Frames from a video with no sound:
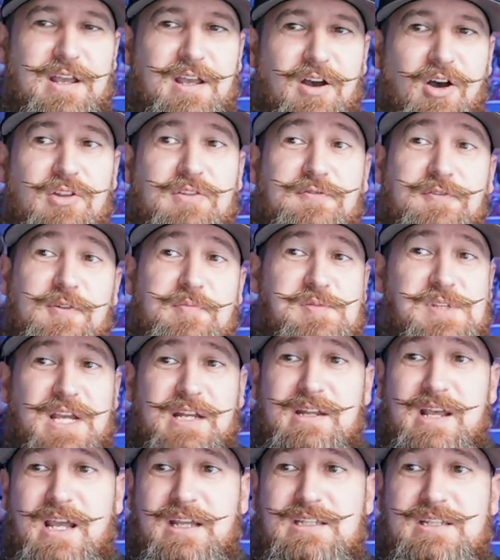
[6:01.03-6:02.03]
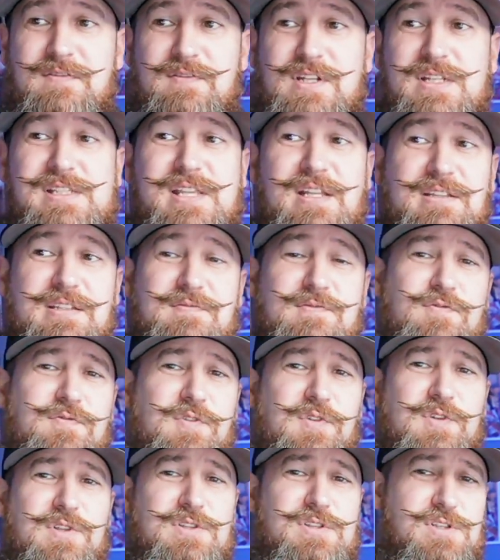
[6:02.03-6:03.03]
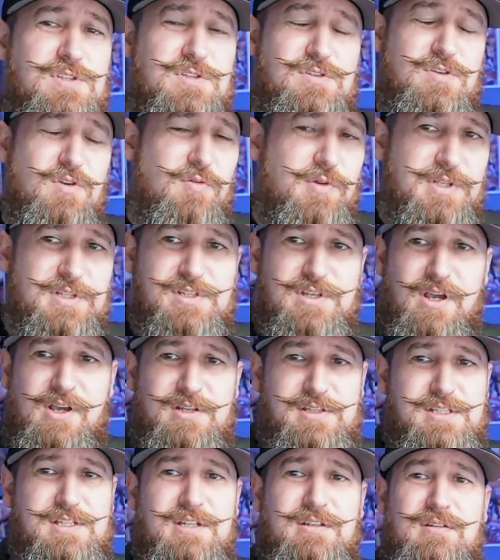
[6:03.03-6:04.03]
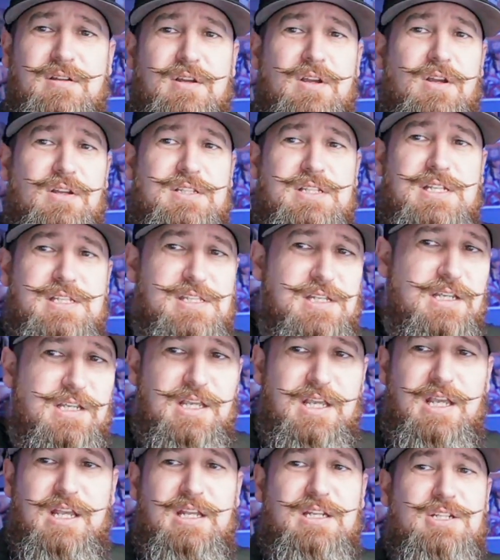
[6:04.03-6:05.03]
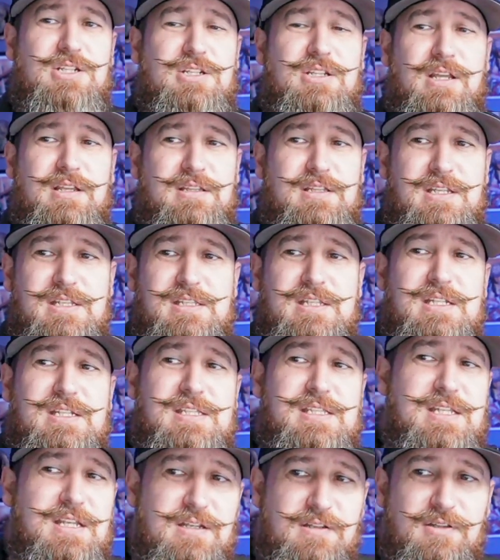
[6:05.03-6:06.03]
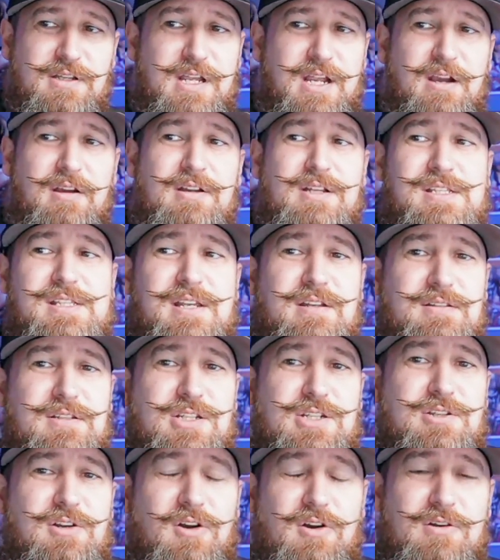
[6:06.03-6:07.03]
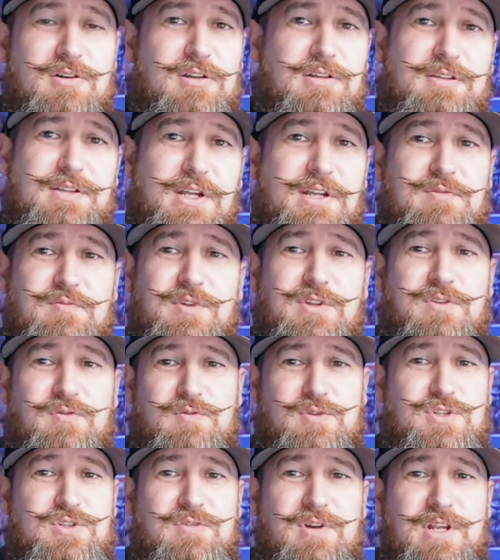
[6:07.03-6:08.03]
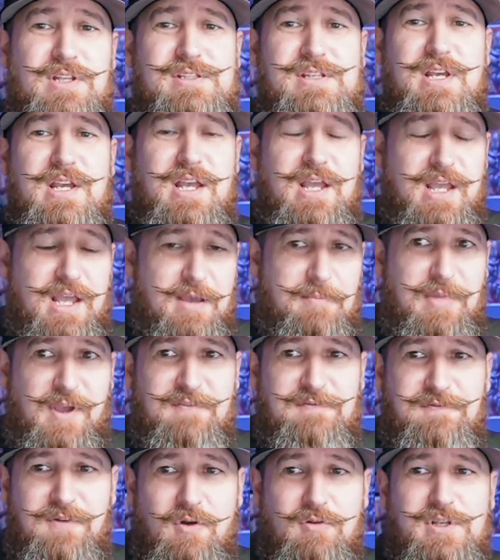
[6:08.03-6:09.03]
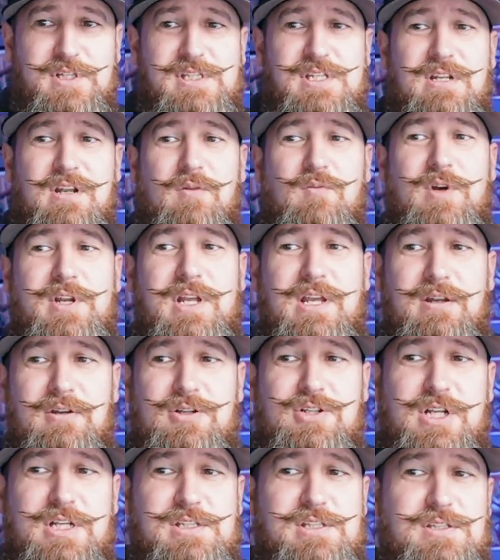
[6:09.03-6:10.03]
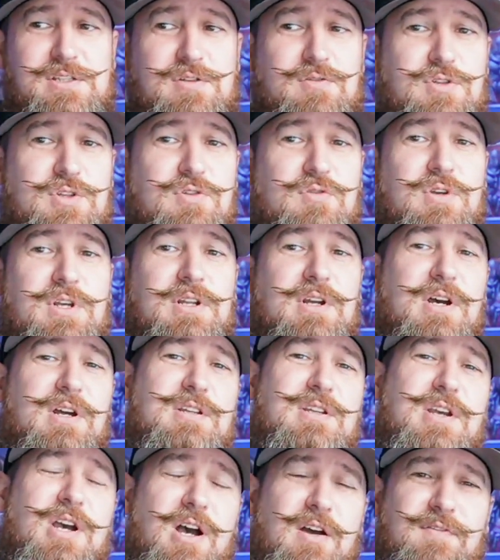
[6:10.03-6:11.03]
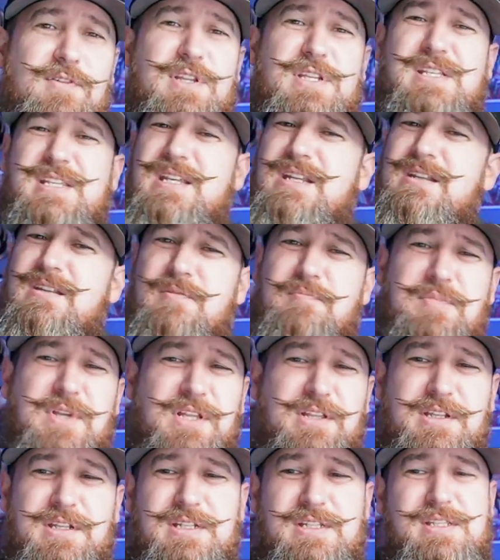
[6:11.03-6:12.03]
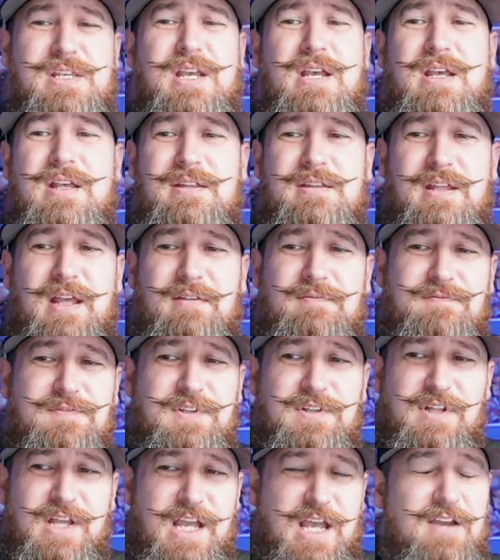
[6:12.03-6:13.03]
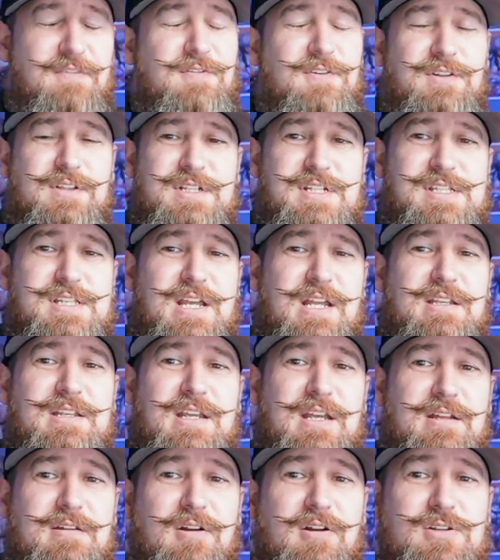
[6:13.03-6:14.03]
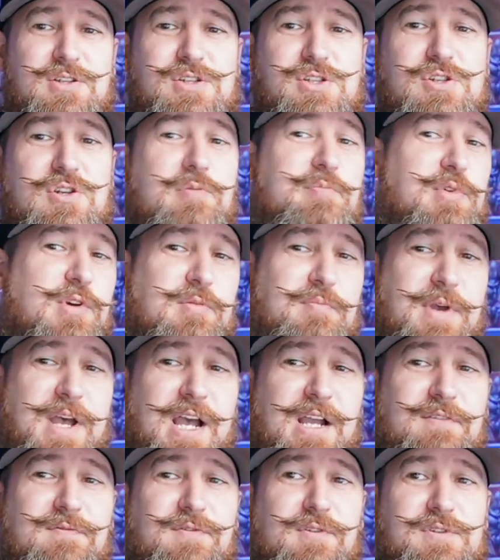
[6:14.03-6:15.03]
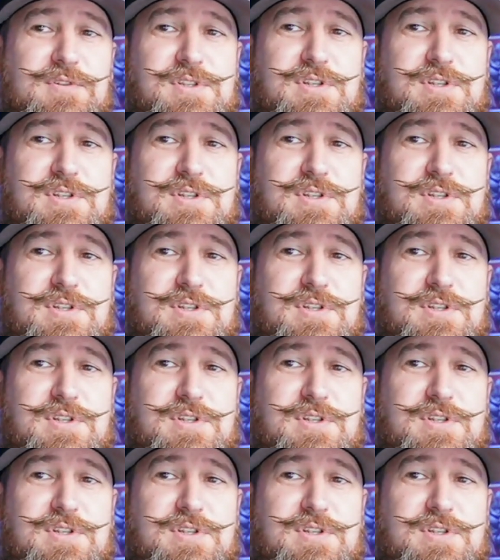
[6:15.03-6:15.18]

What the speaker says: On the flip side, activities that leave you feeling so exhausted, disengaged, like, these can signal areas that just aren't aligned with your strengths. And by focusing on what energizes you, you can uncover these hidden abilities that feel effortless and yet are super impactful.